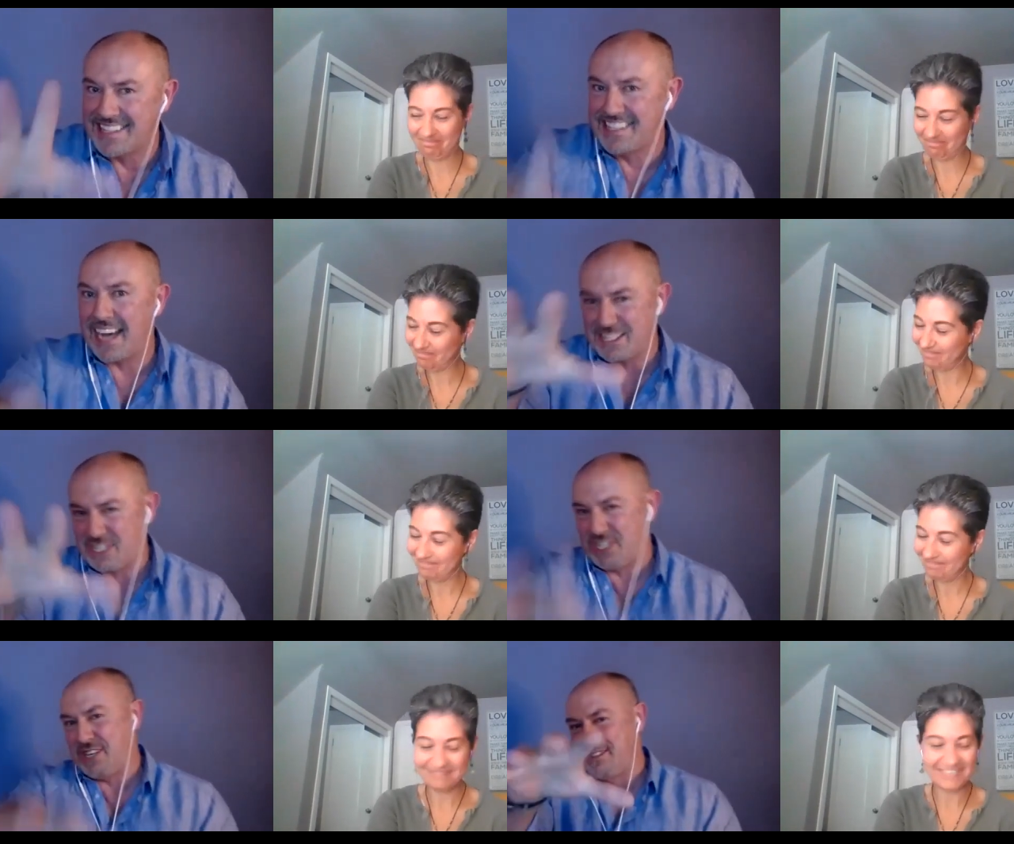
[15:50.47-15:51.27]
Speaker 1: touch
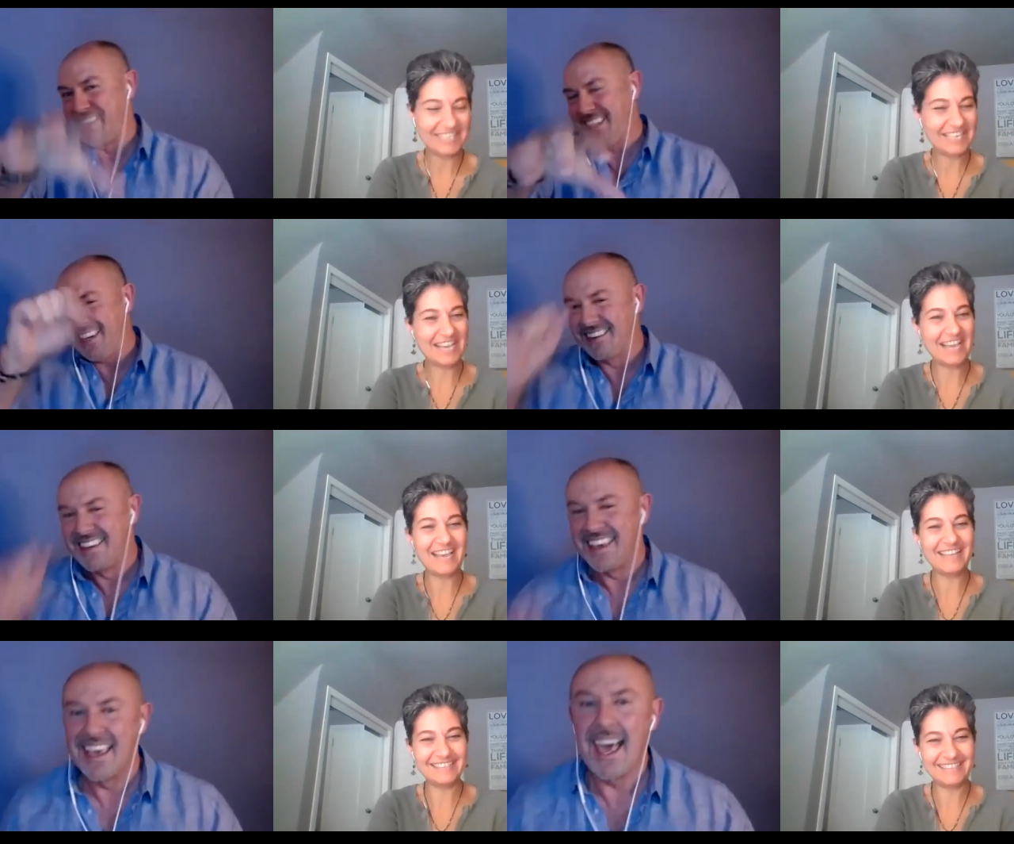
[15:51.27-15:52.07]
you, you know.
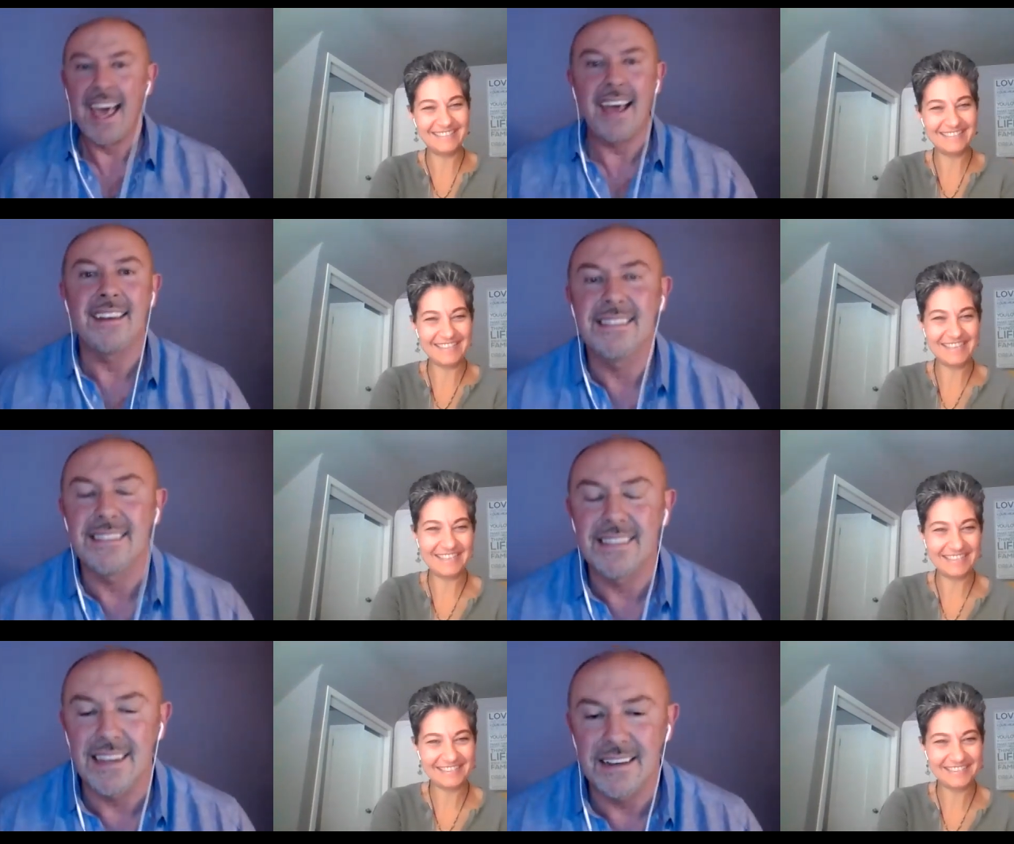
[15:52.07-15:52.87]

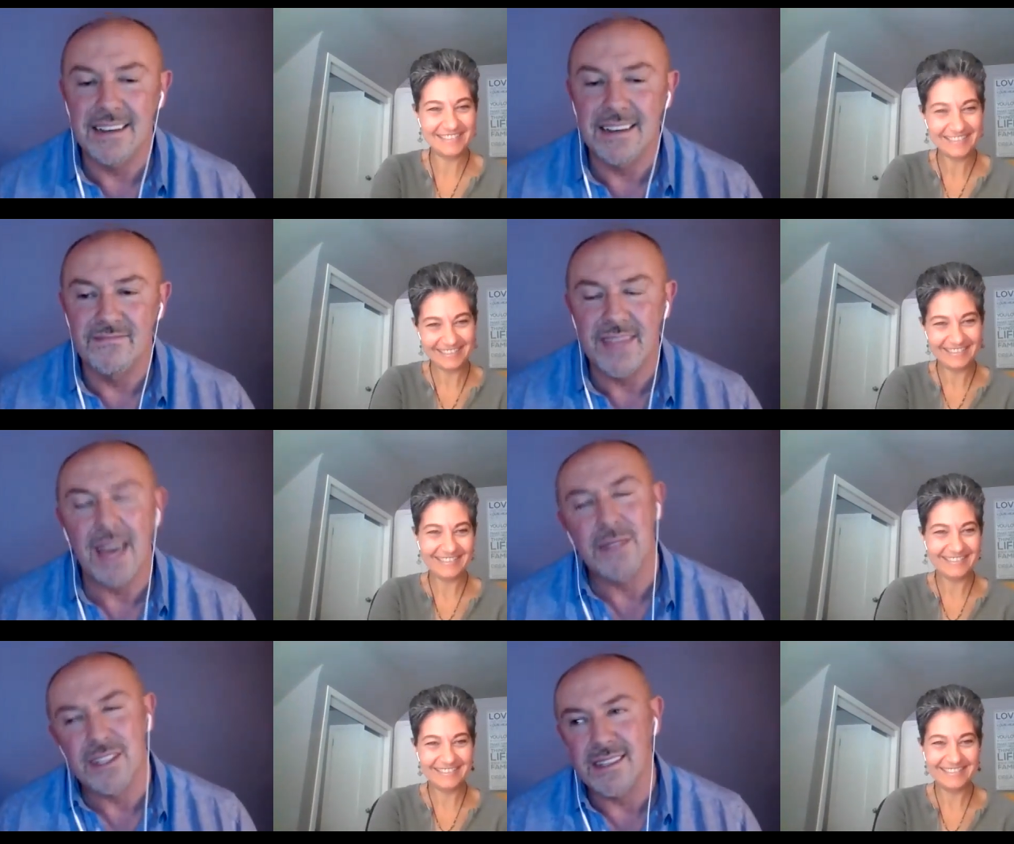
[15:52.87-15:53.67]
And um, that
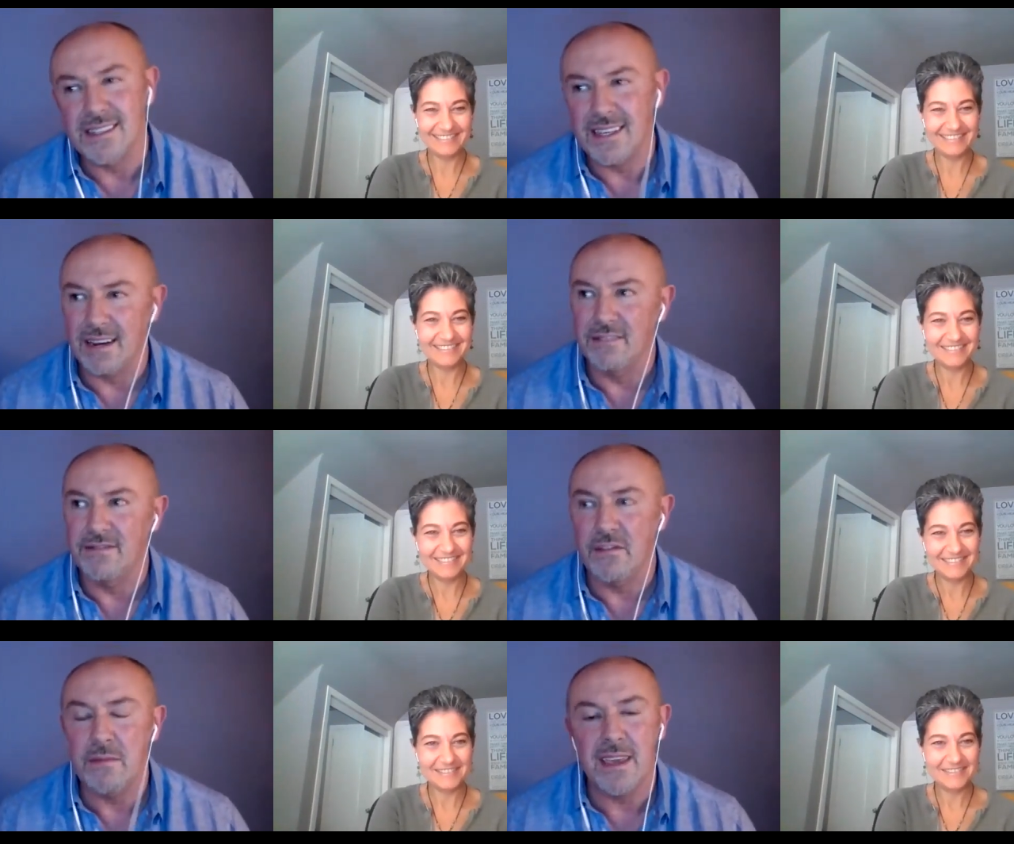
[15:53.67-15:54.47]
was, you know,
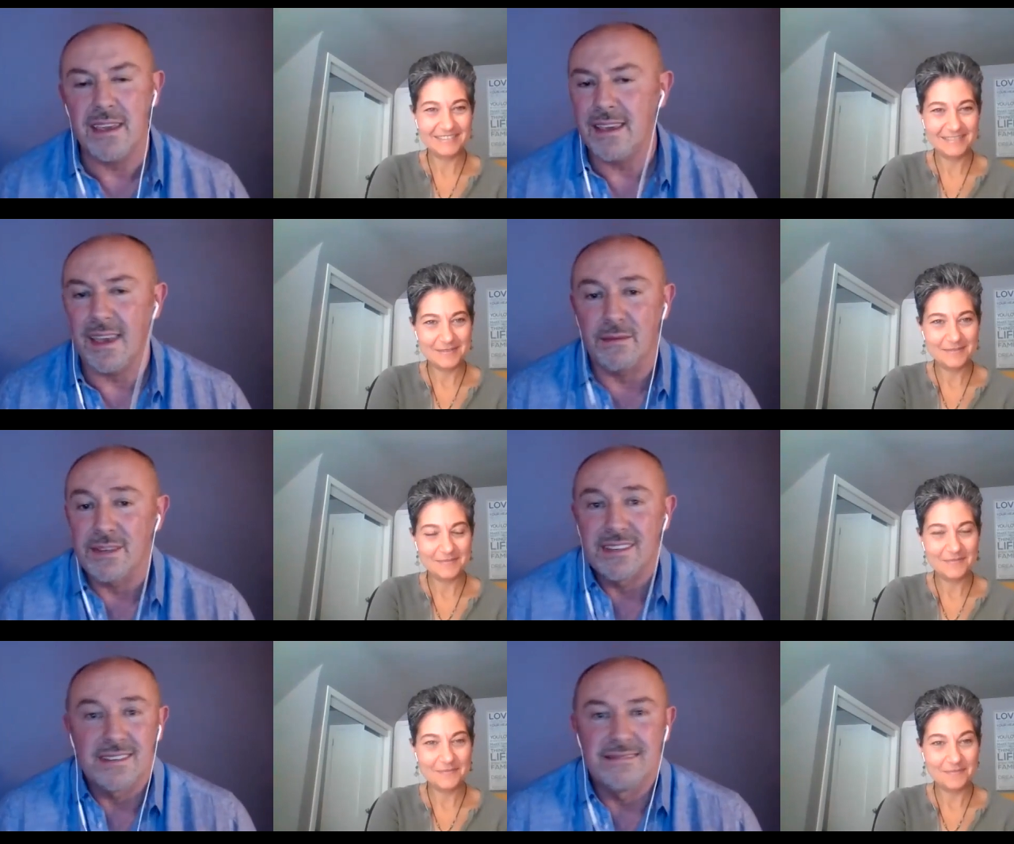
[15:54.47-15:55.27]
for me, it
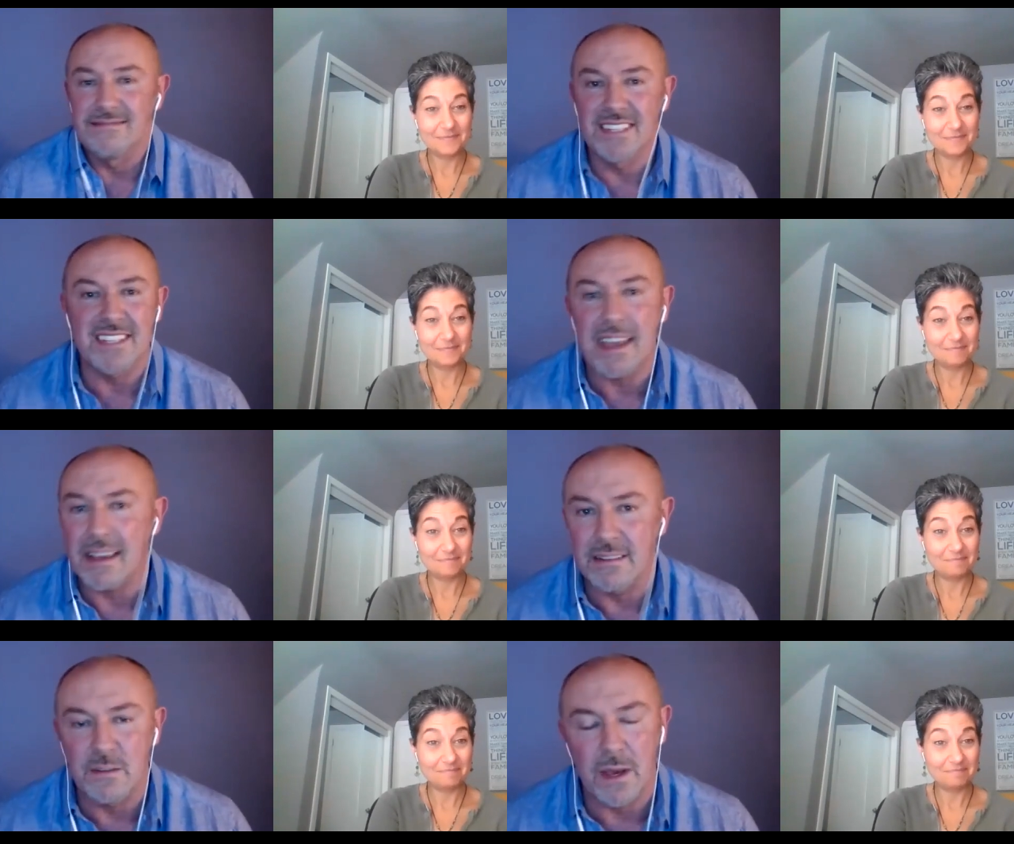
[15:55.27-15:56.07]
was
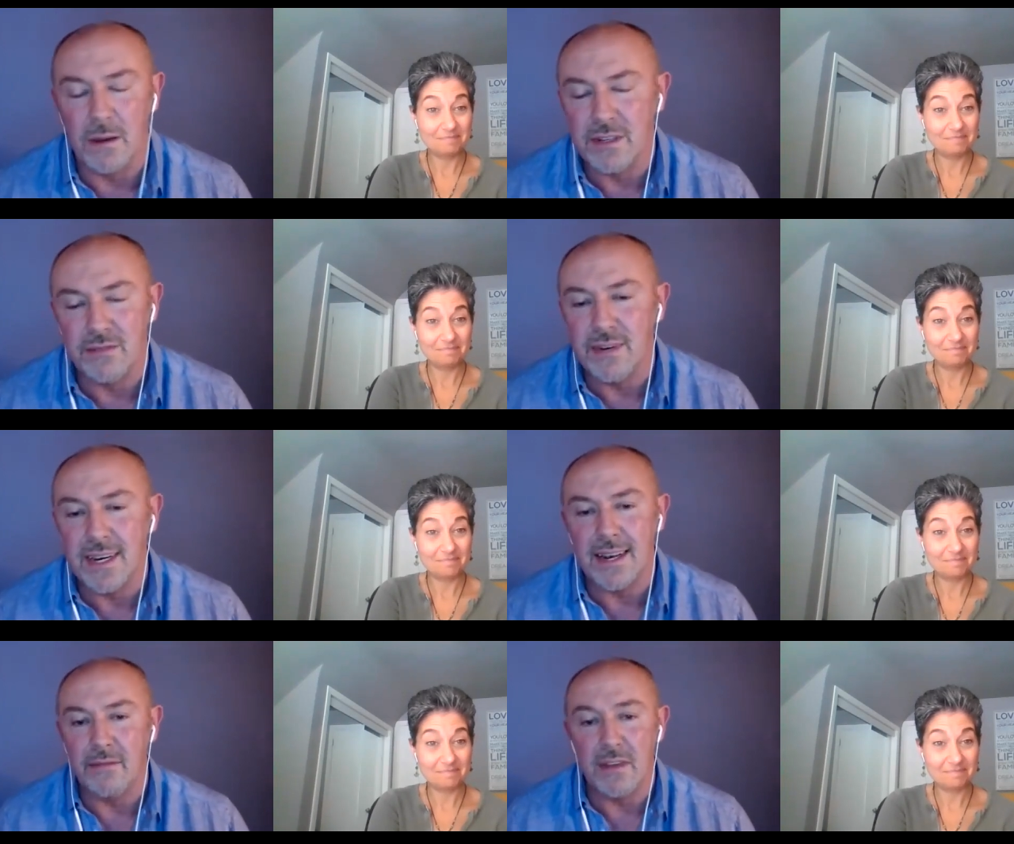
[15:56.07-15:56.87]
seconds, but it was a
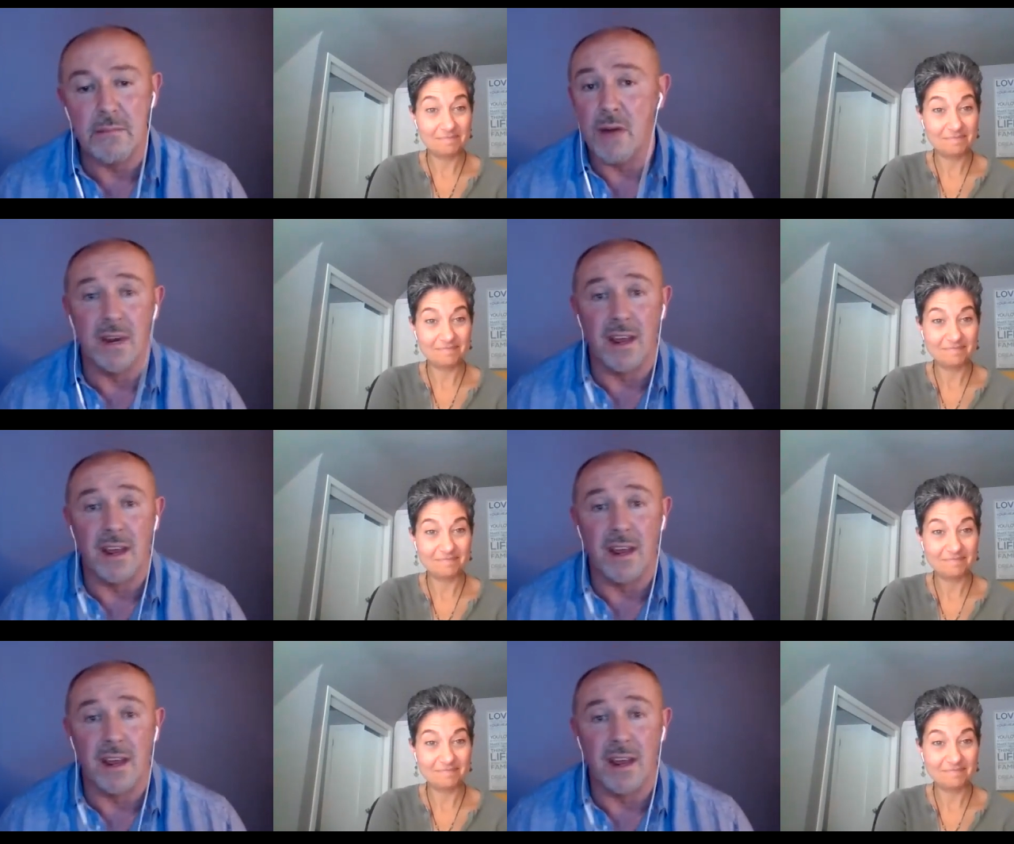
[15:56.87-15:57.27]
really lovely moment.